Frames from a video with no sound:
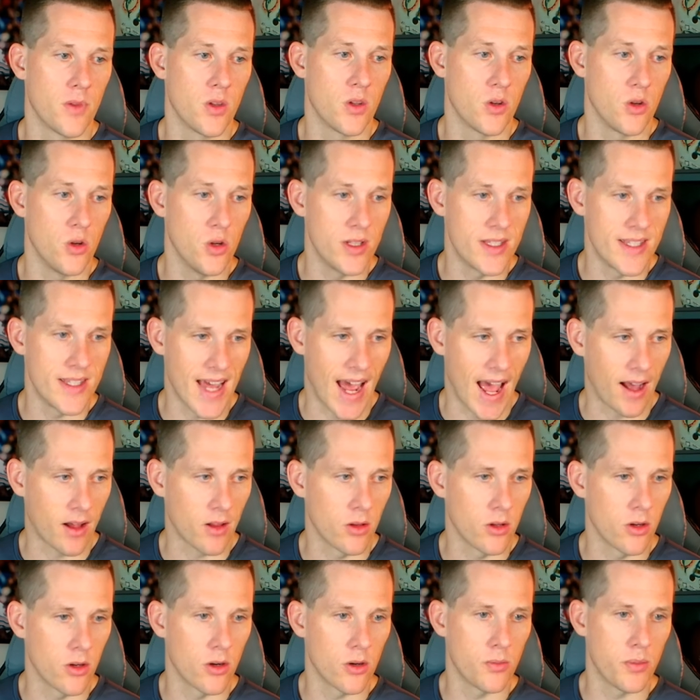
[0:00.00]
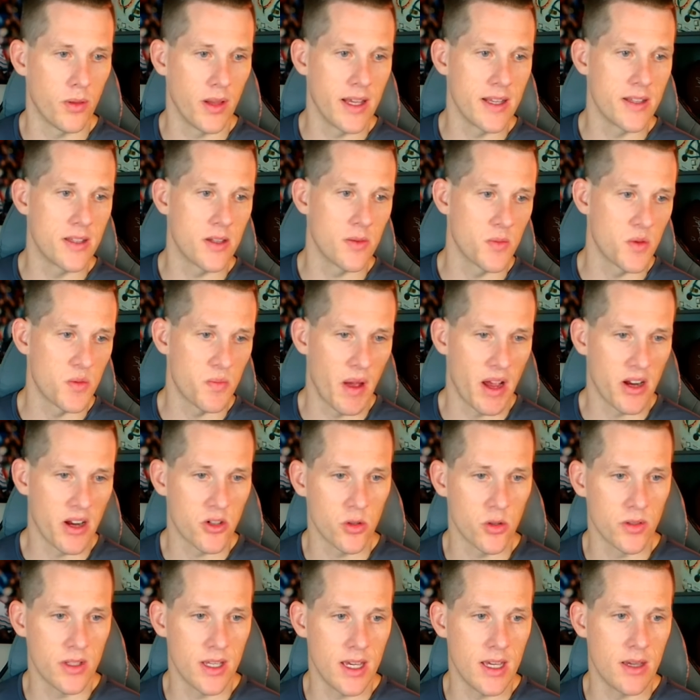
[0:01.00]
Good tackler, played some
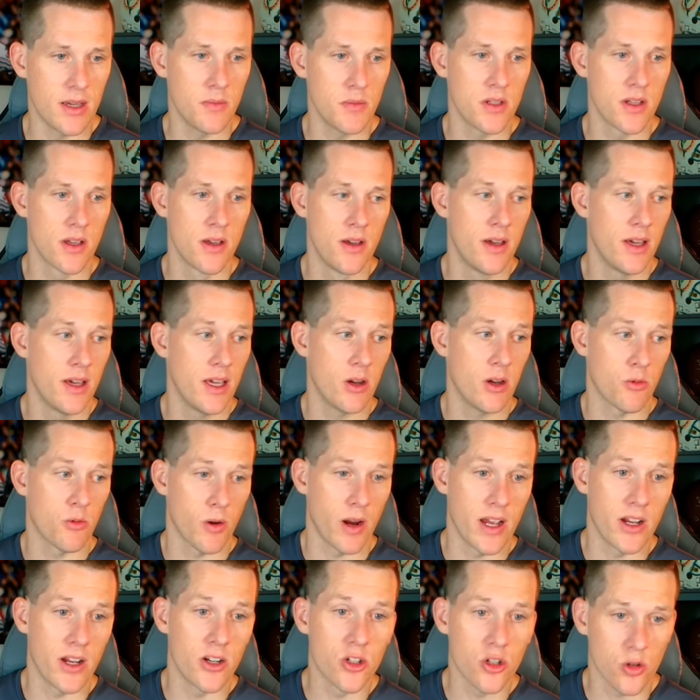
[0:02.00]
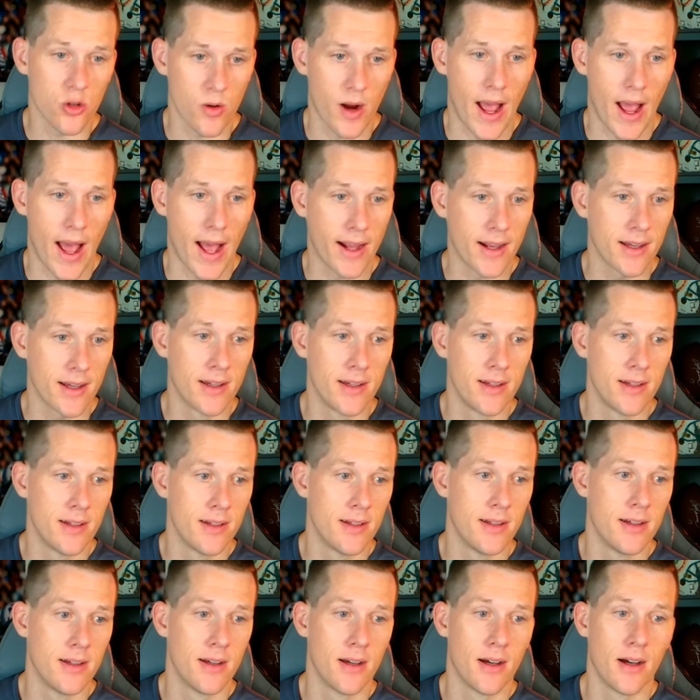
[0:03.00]
special teams. He ran track
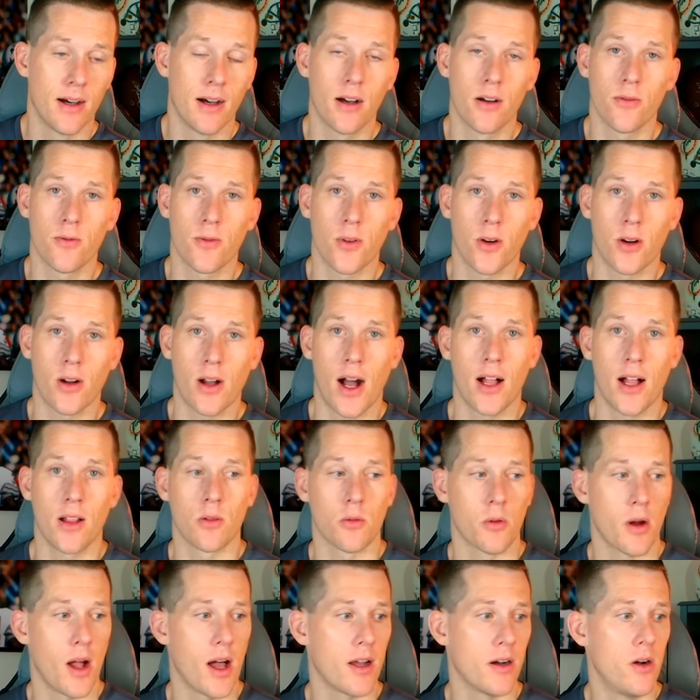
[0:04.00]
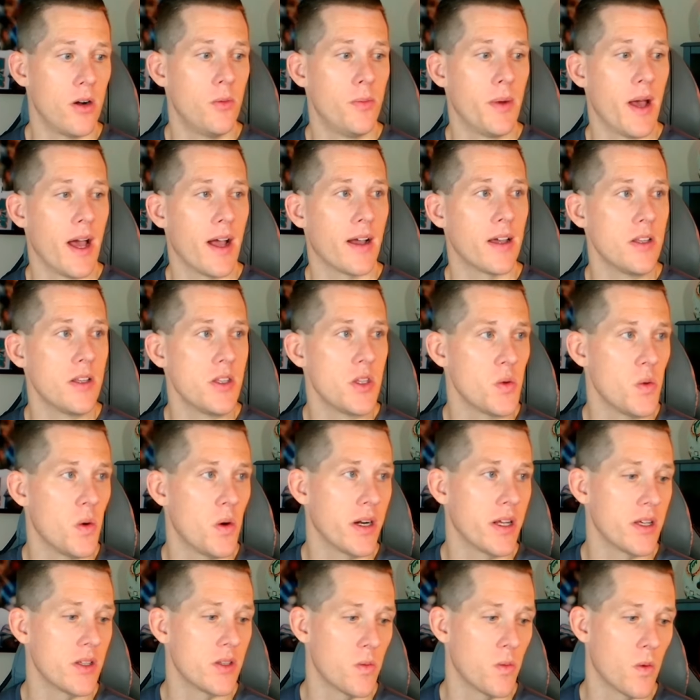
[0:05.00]
for Colorado back in
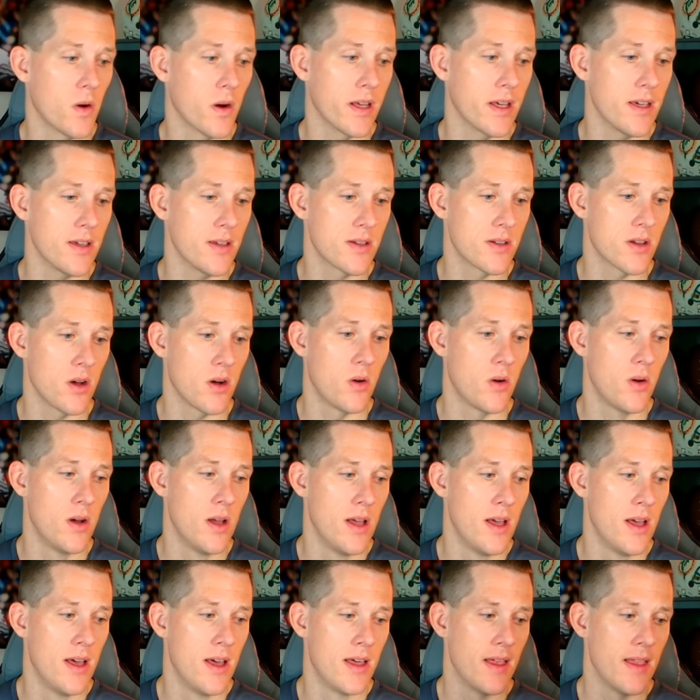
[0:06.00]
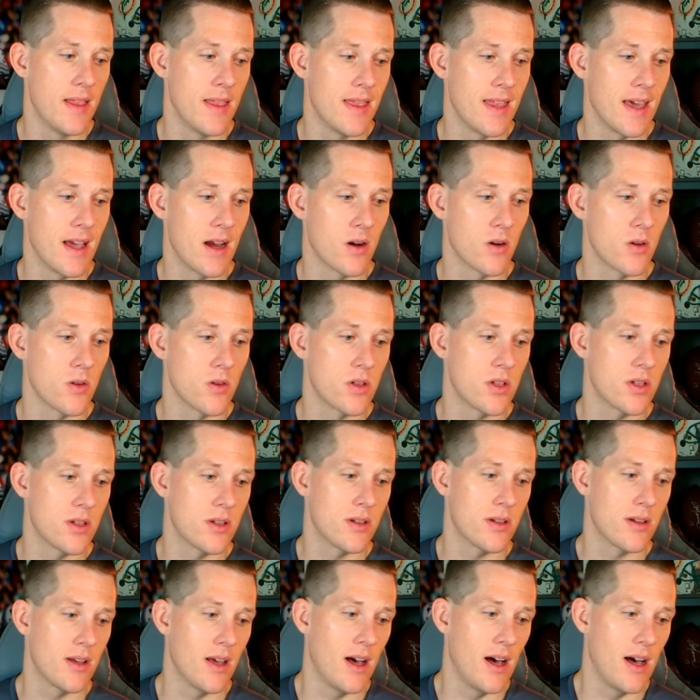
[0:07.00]
2020. So
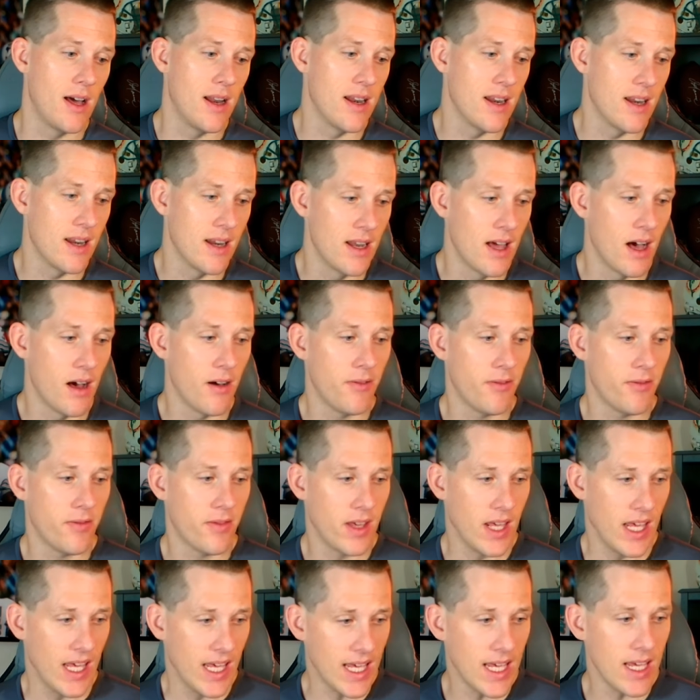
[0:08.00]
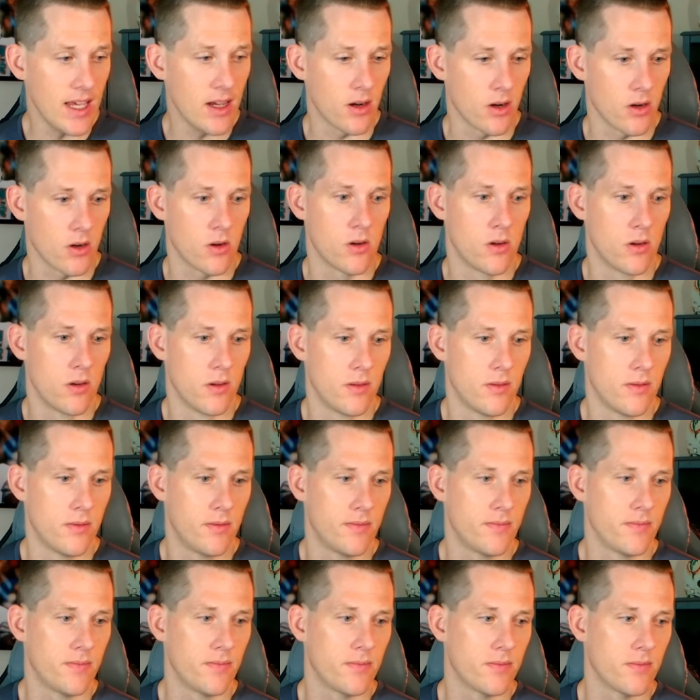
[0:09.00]
there's enough here
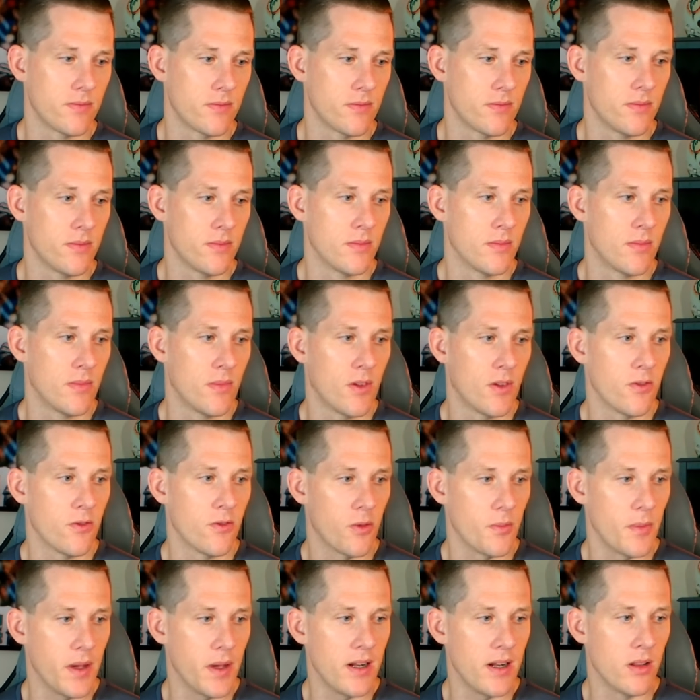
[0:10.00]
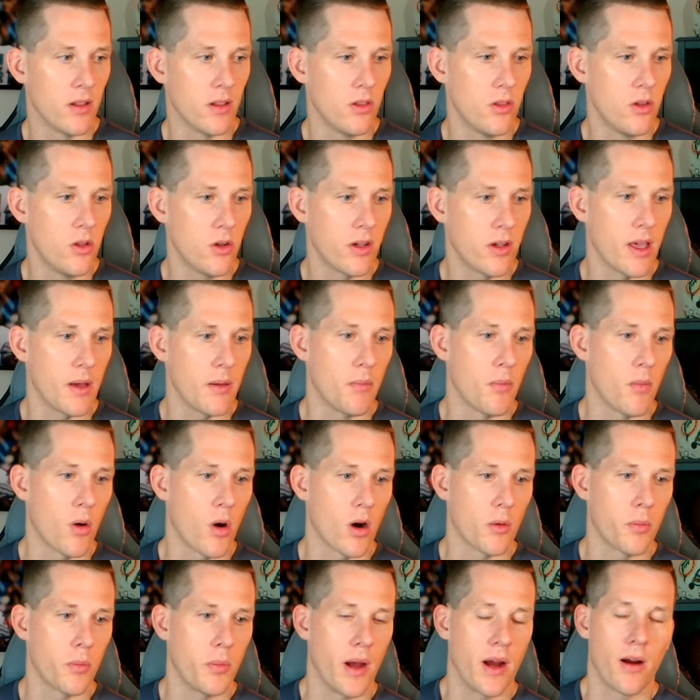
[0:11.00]
for me to look at
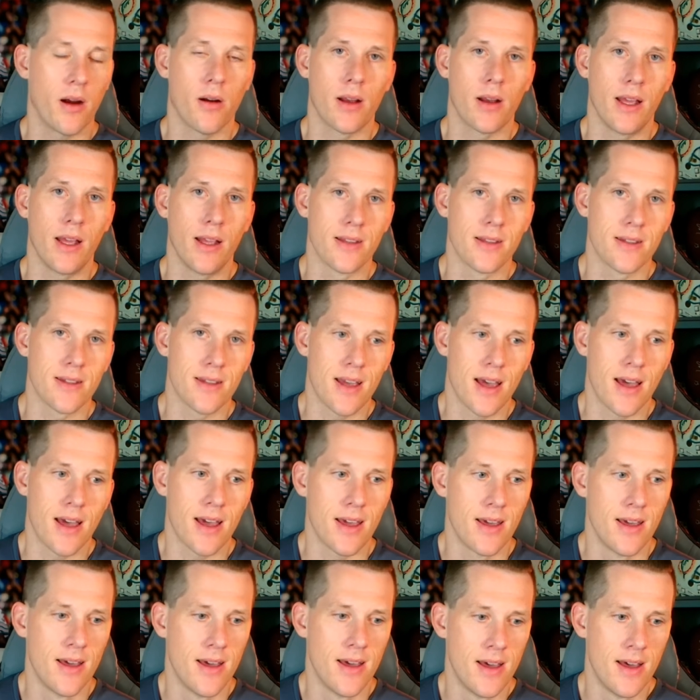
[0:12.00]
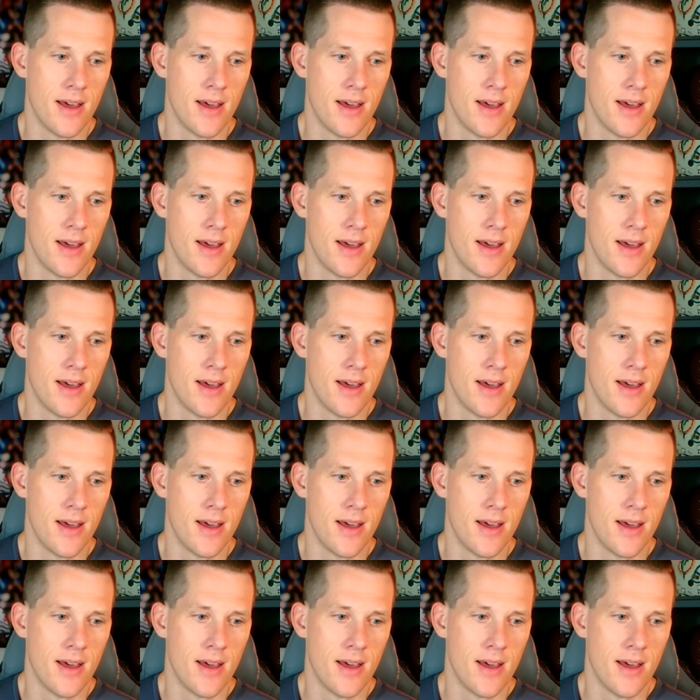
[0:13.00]
Mark Perry and say,